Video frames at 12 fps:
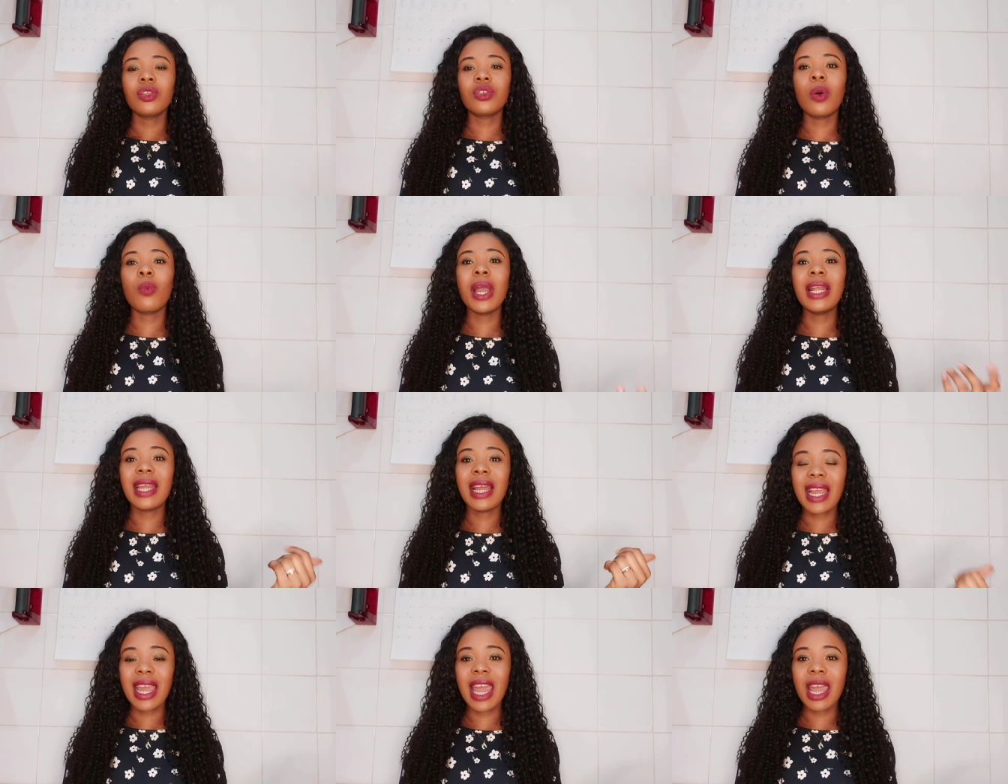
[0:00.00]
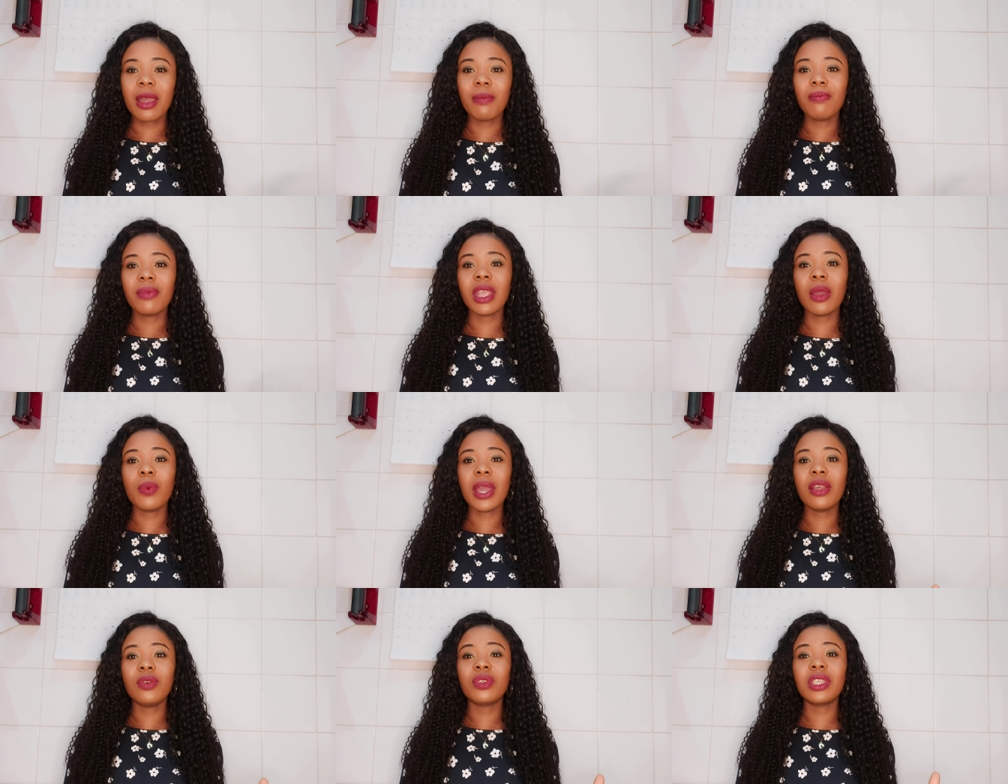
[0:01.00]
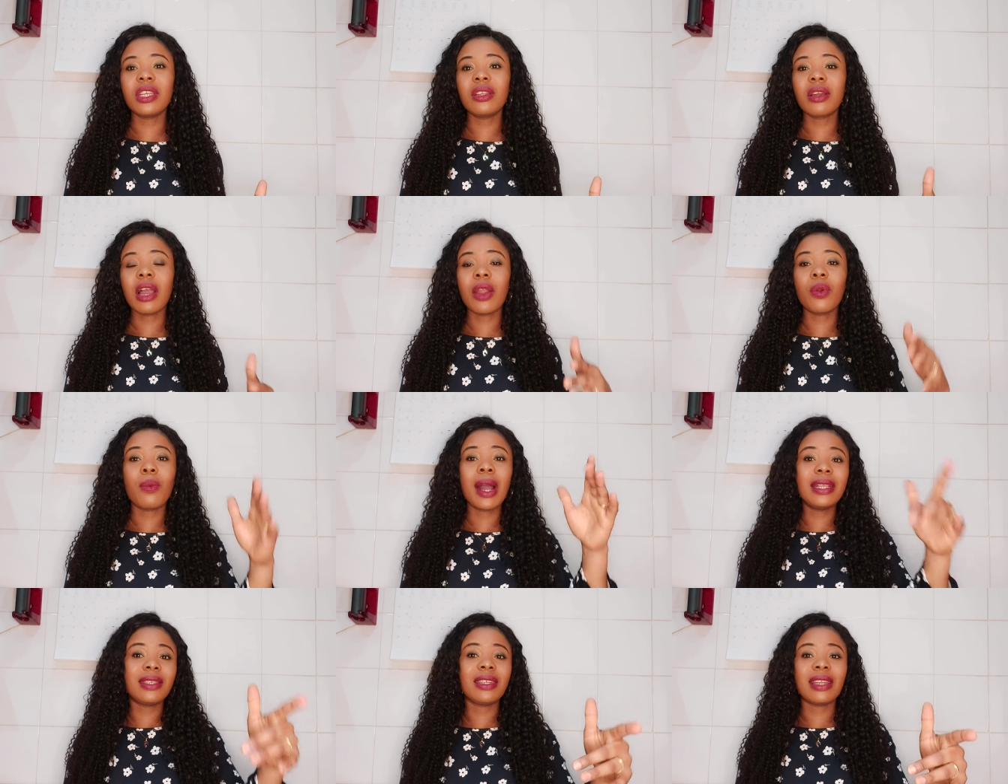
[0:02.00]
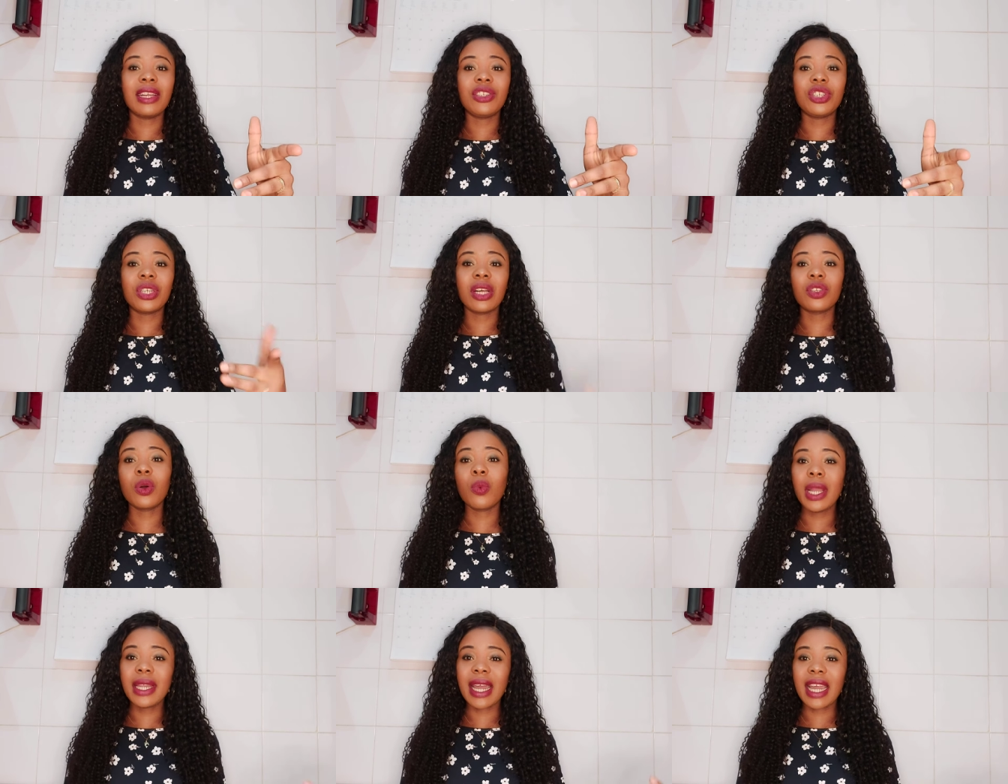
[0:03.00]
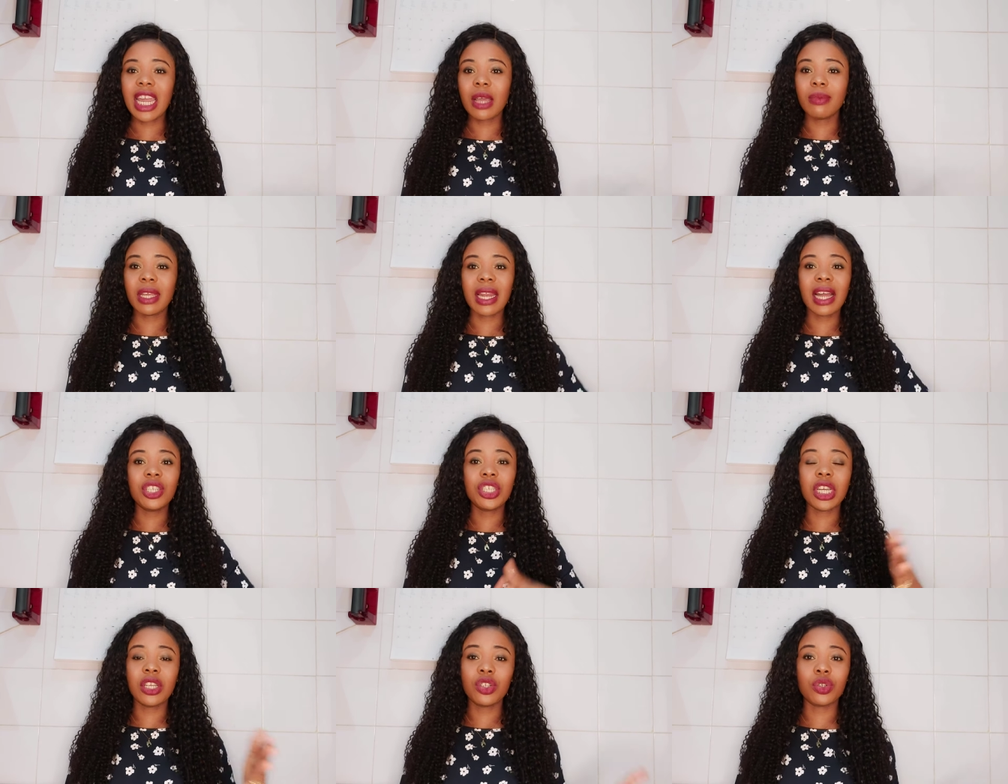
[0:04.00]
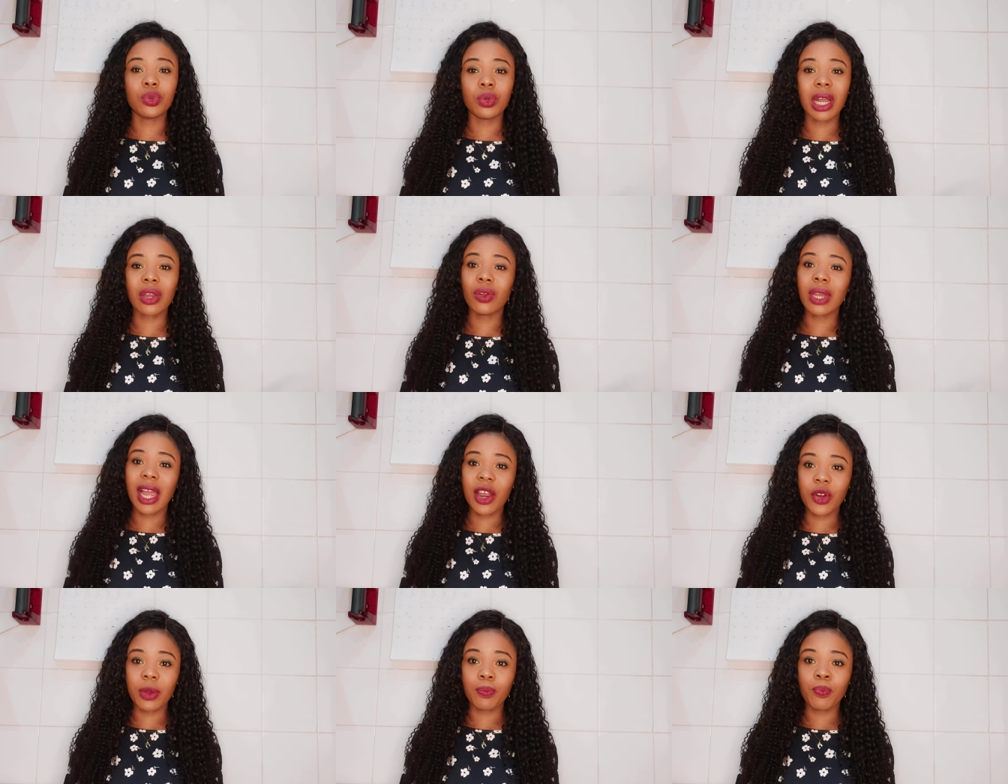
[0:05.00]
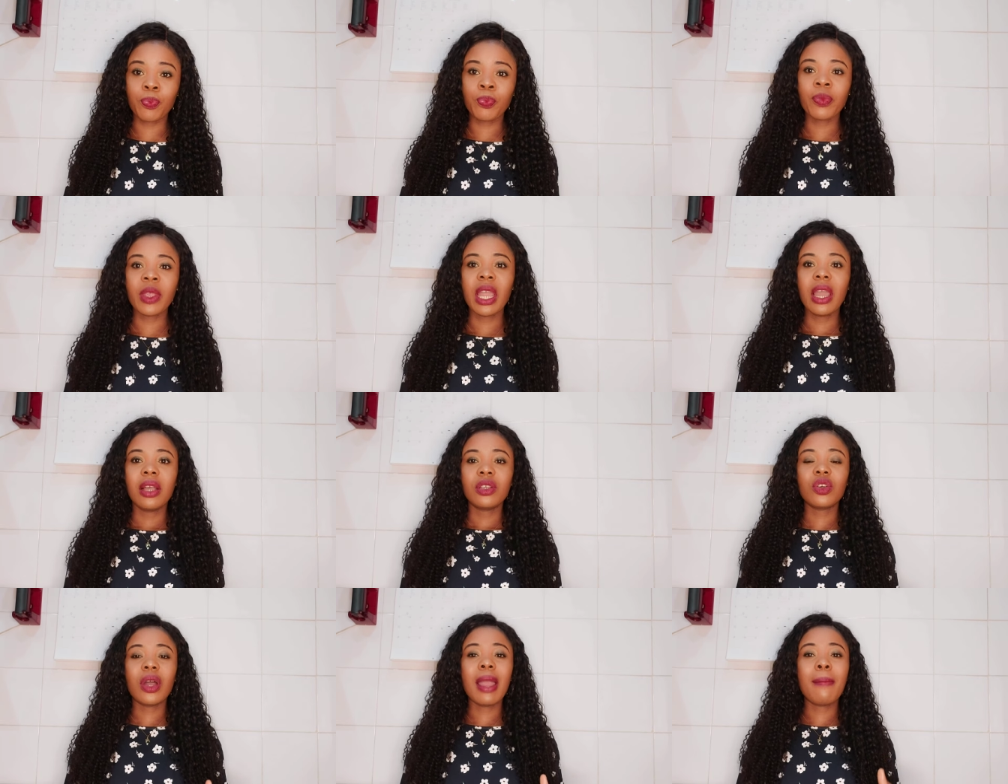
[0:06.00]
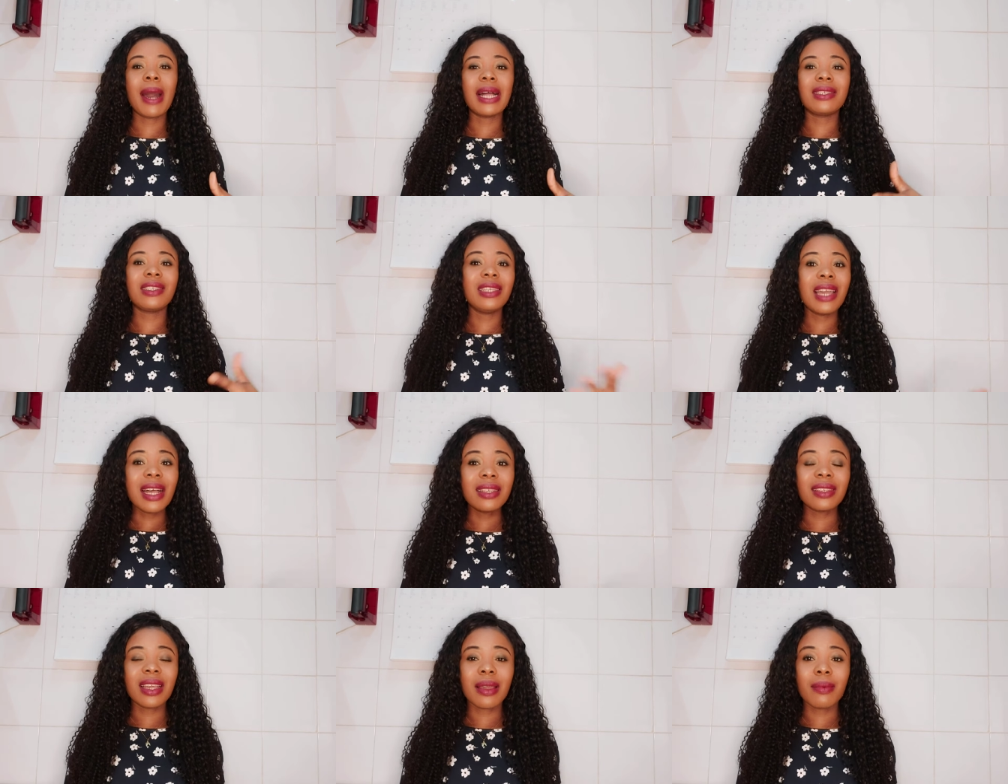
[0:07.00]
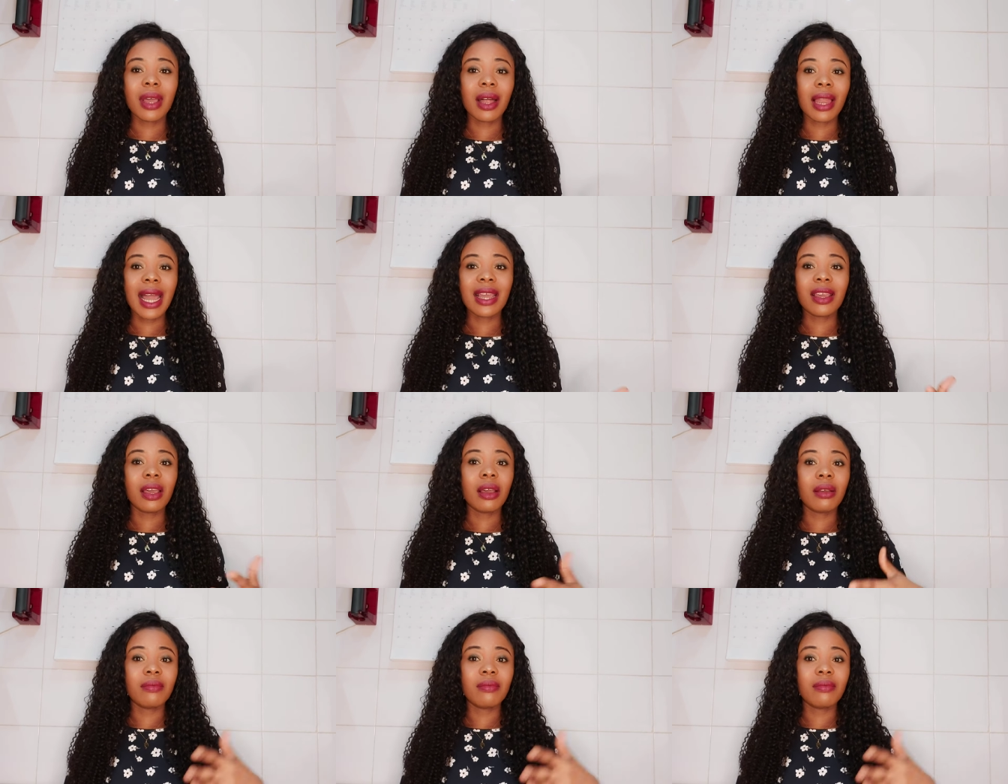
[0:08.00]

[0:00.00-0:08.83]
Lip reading: So when they came, they were using Caro White in Nigeria. So when they came, they now changed to another cream. So about years, like